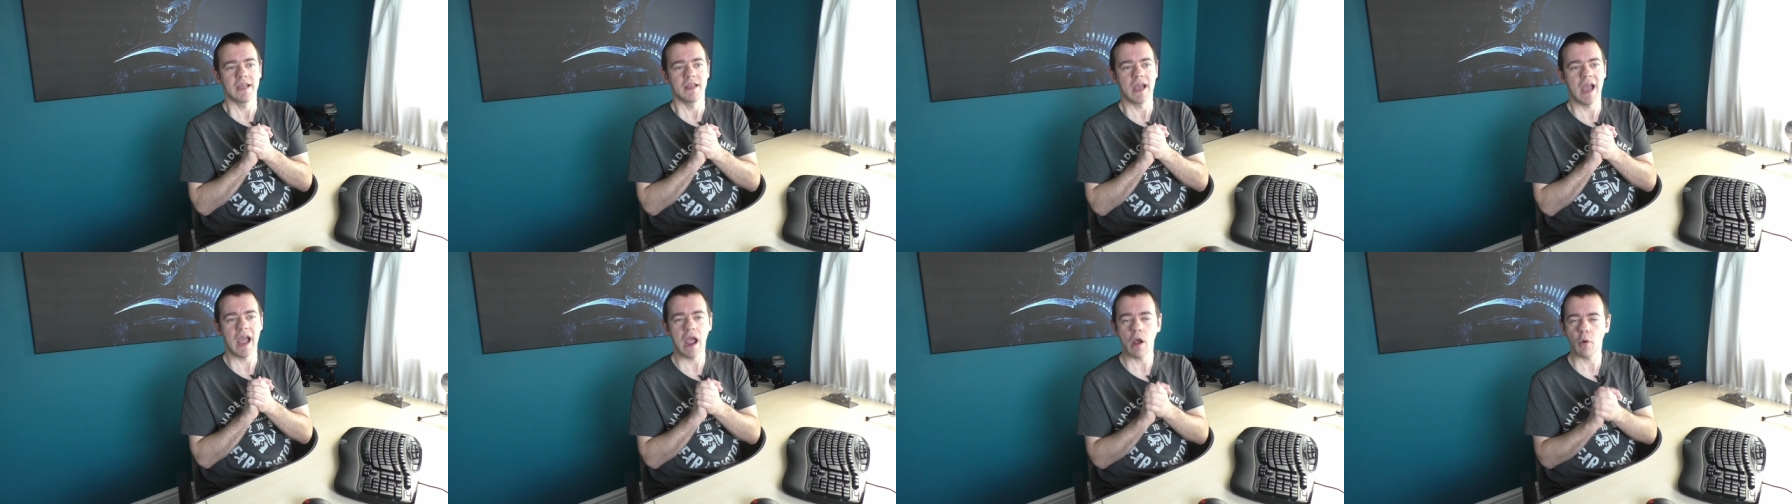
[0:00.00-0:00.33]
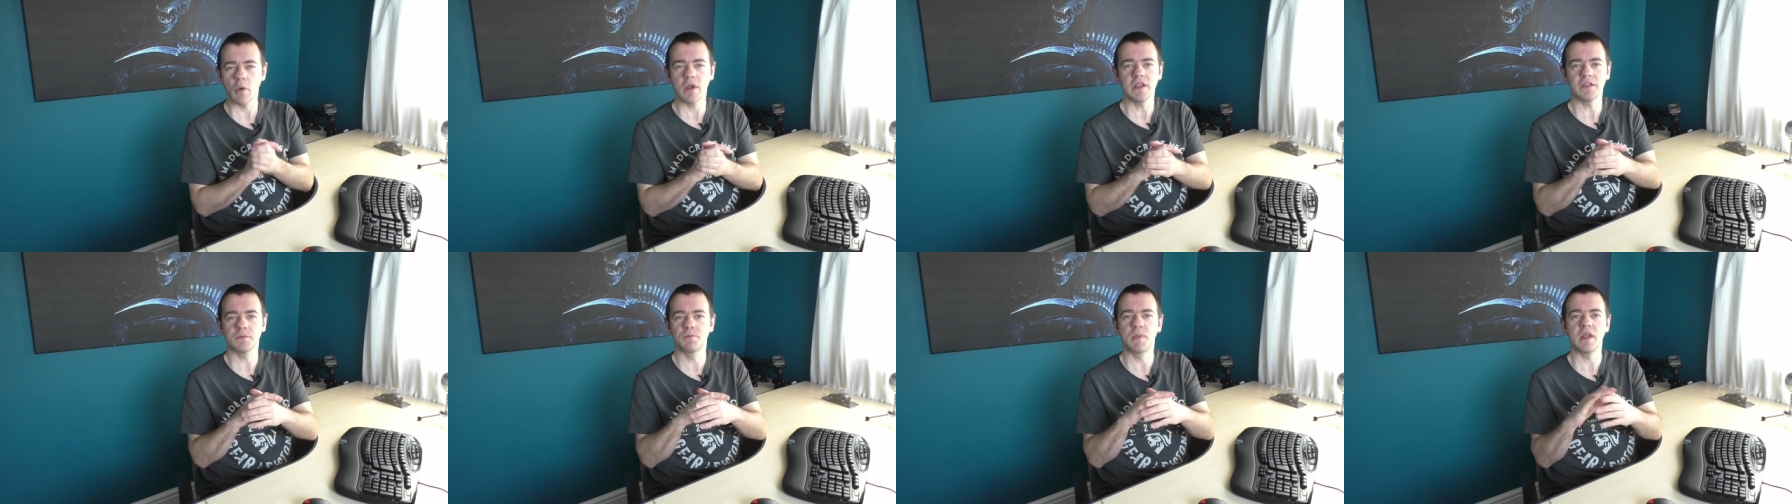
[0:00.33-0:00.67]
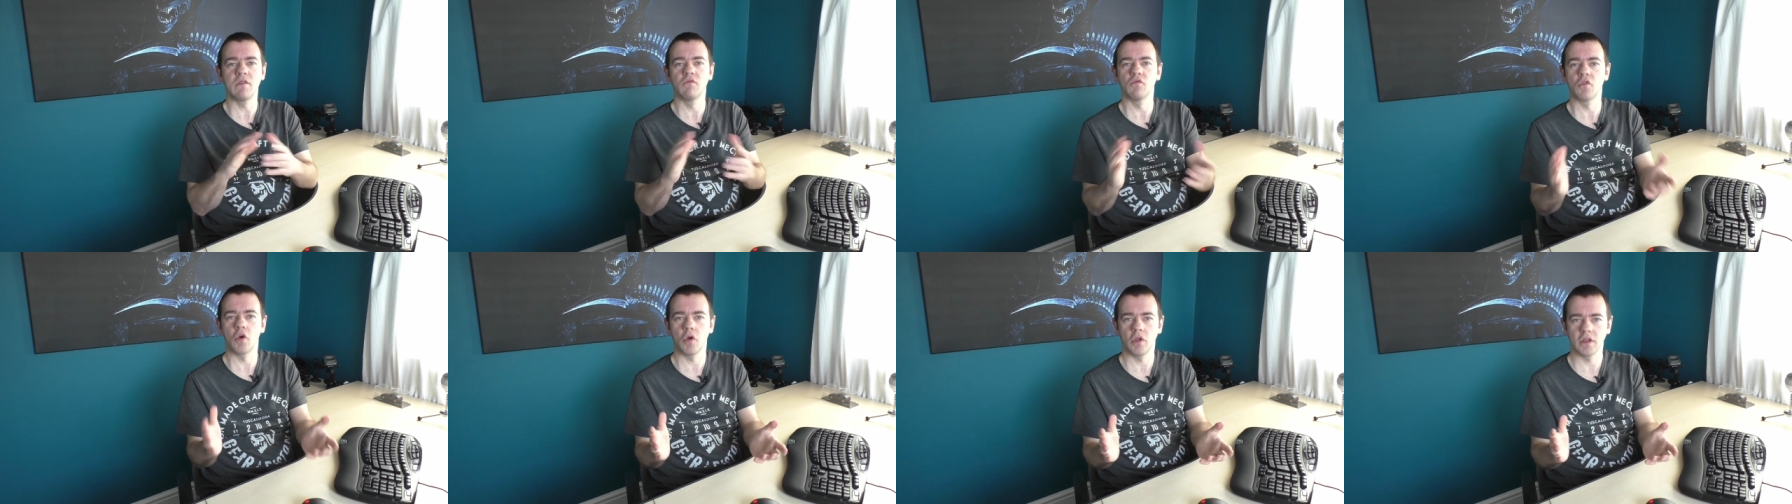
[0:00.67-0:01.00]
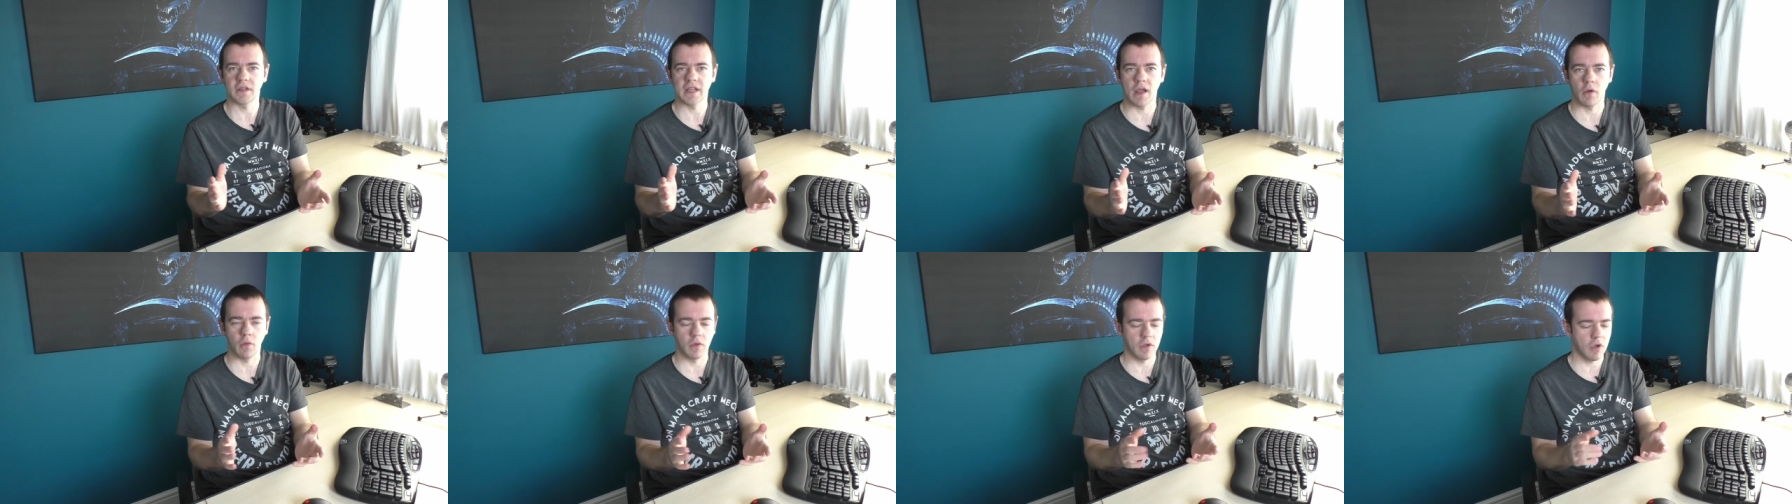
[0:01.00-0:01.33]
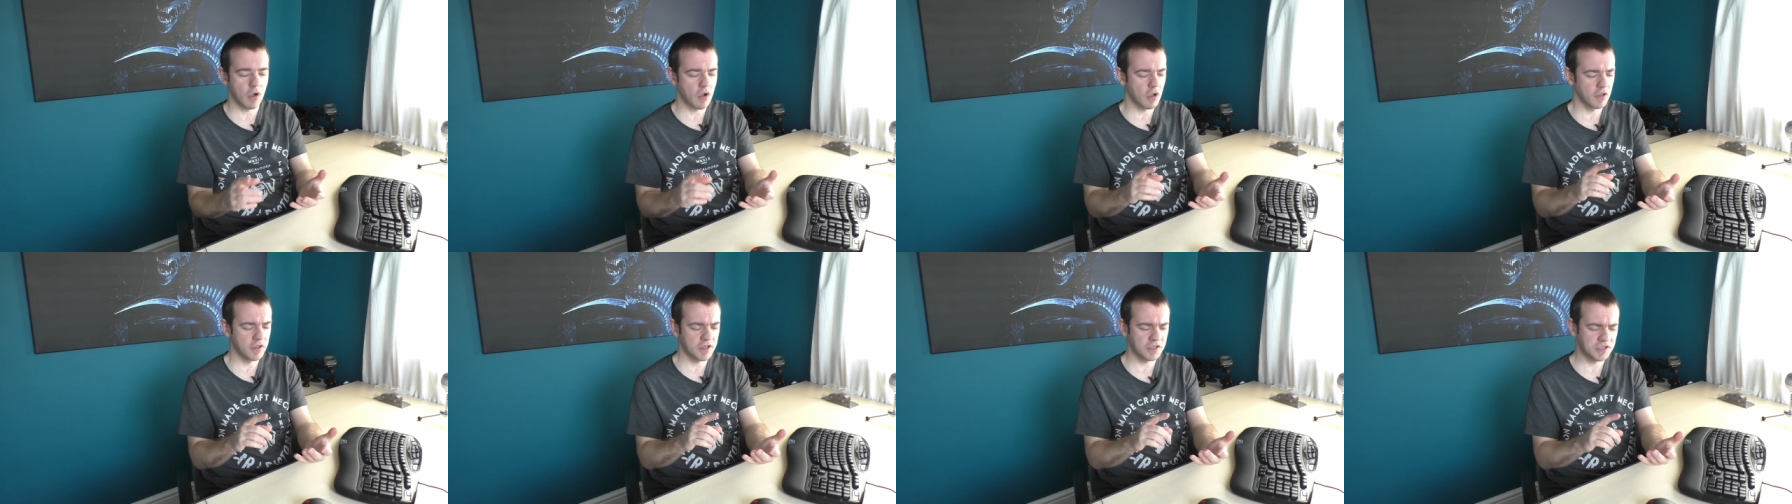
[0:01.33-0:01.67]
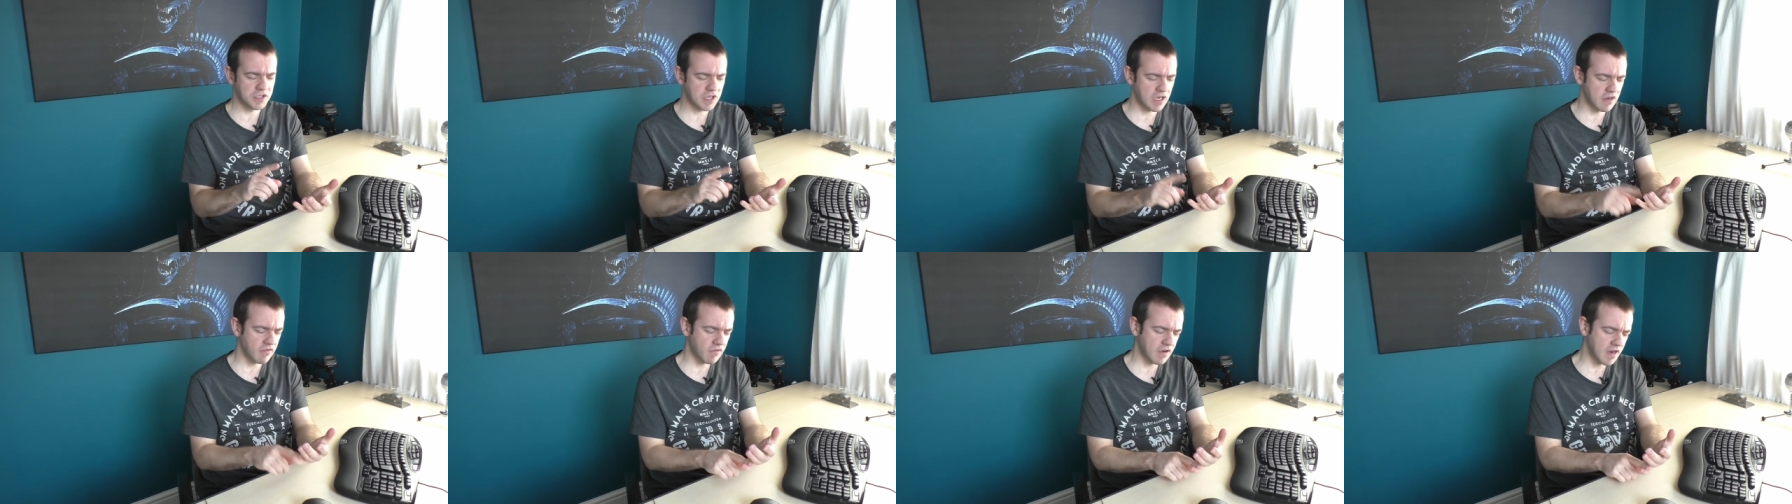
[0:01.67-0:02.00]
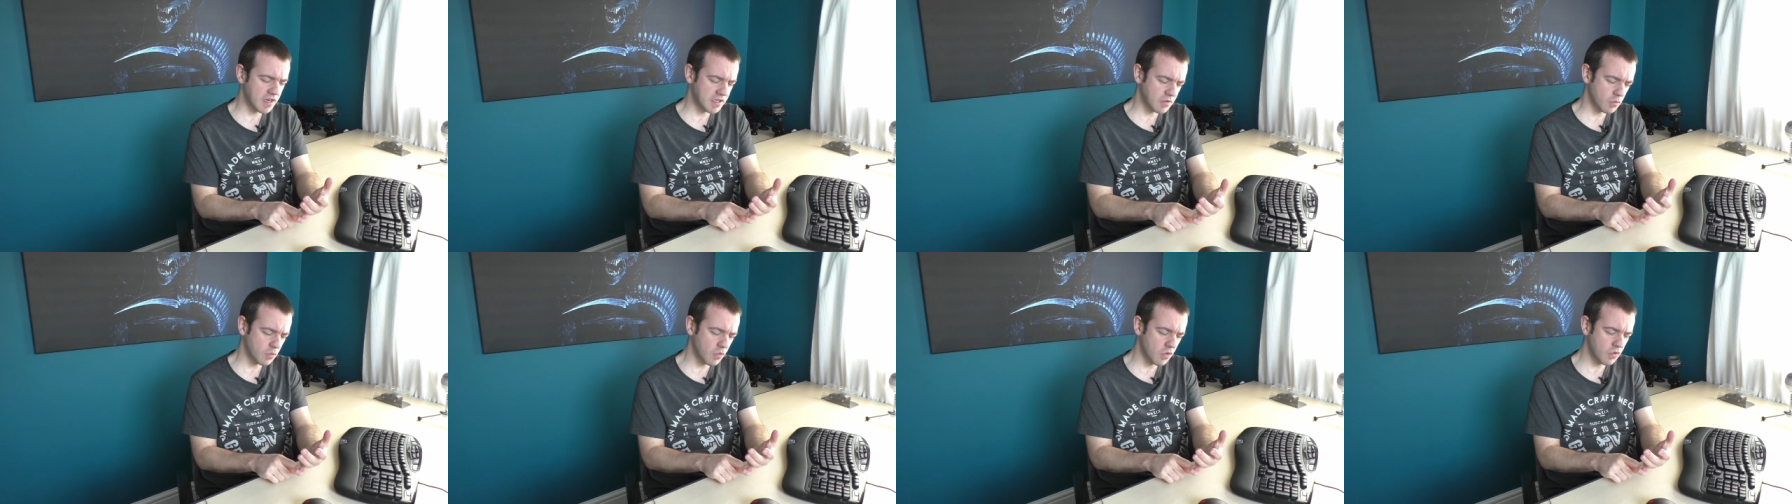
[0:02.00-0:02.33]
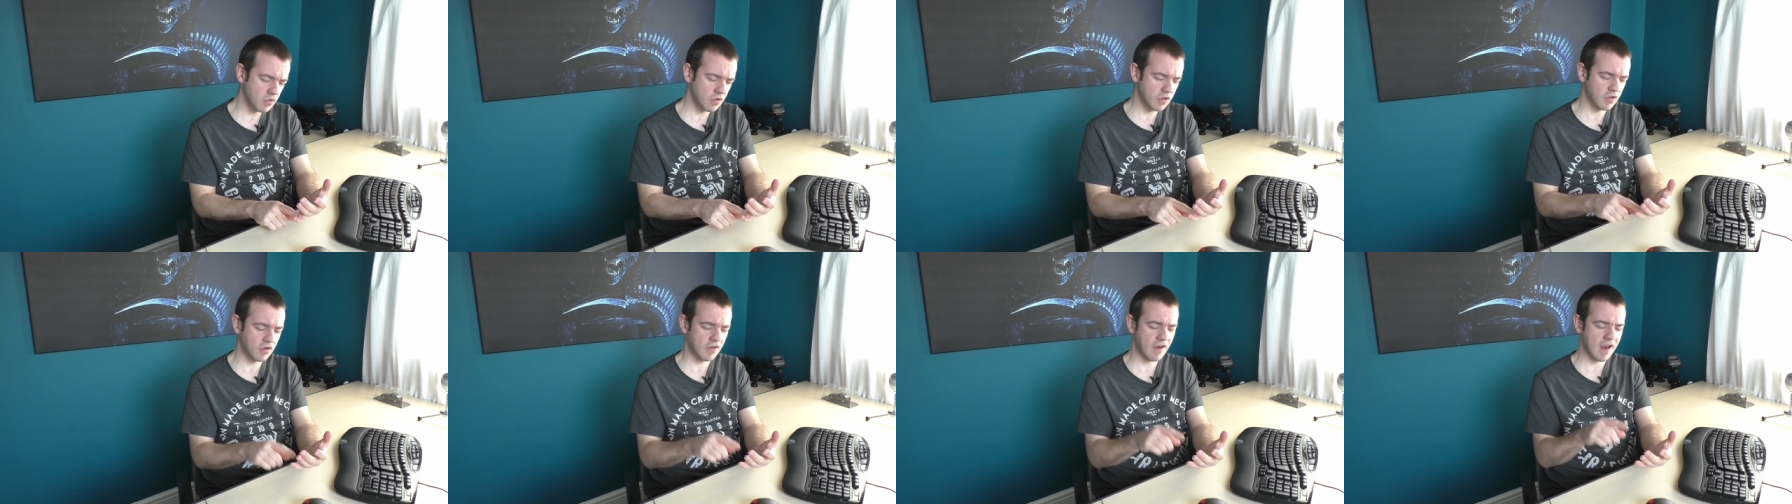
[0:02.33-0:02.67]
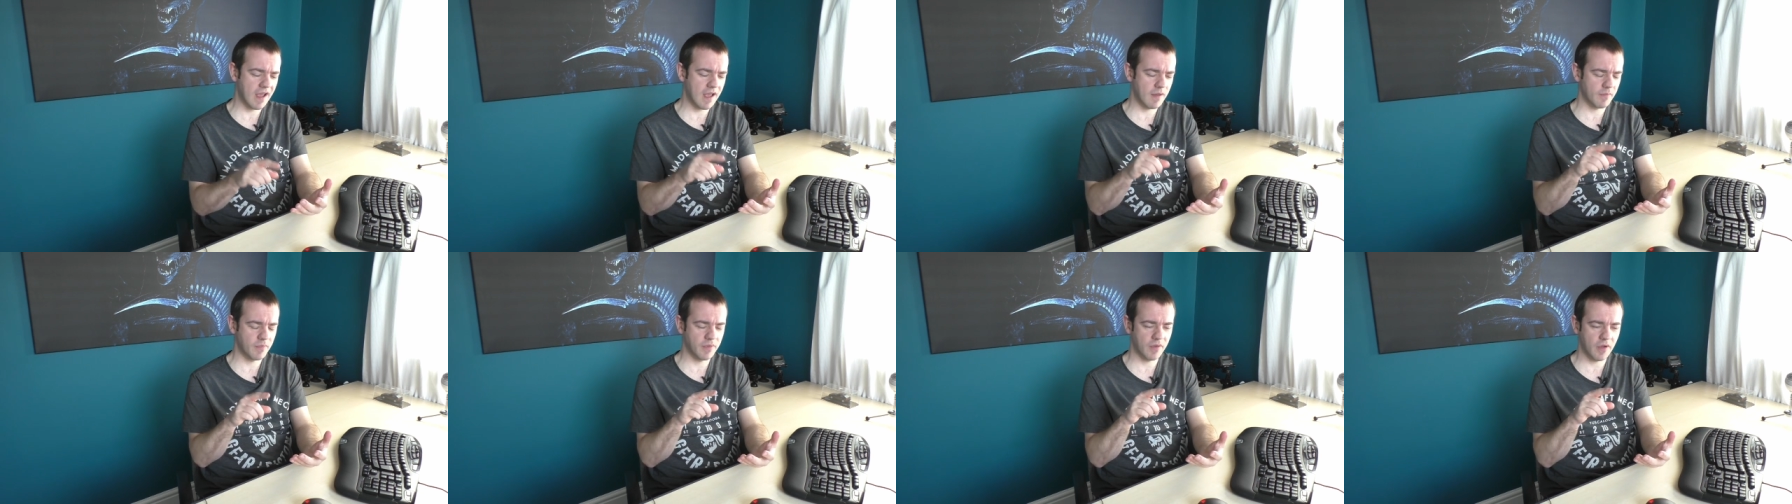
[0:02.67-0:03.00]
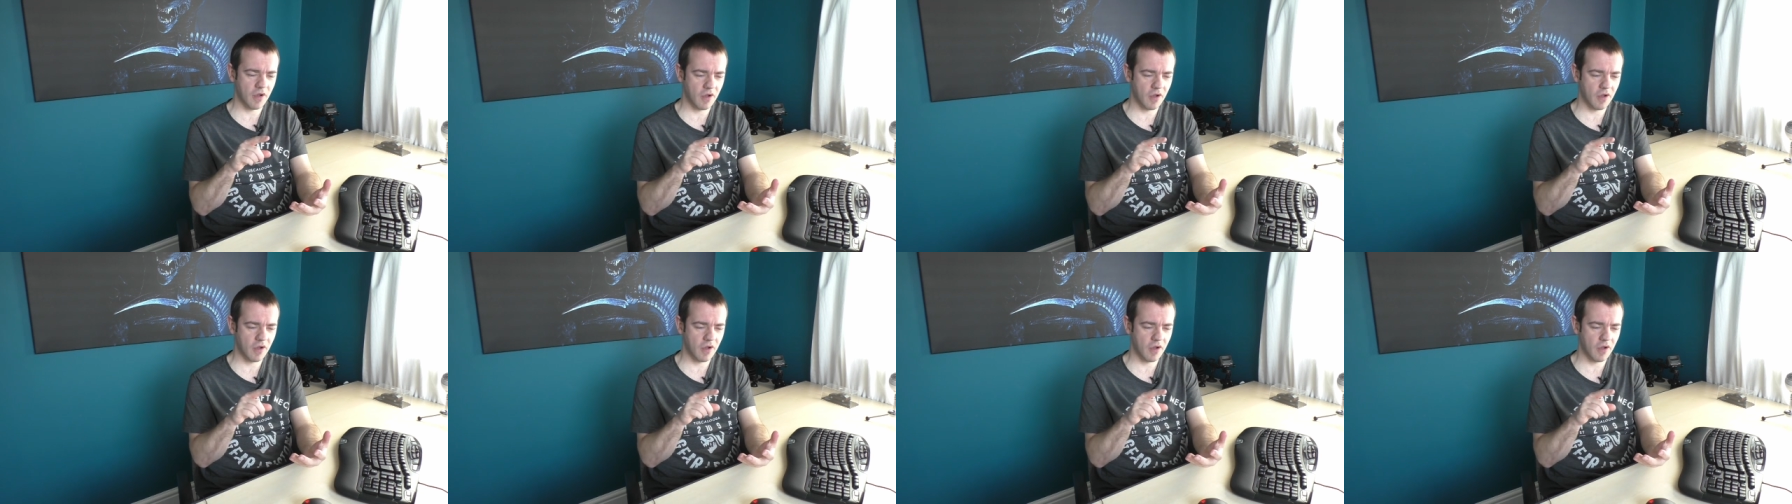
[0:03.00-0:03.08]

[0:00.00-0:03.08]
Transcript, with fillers: how it's been rolled out, all the generation one crap,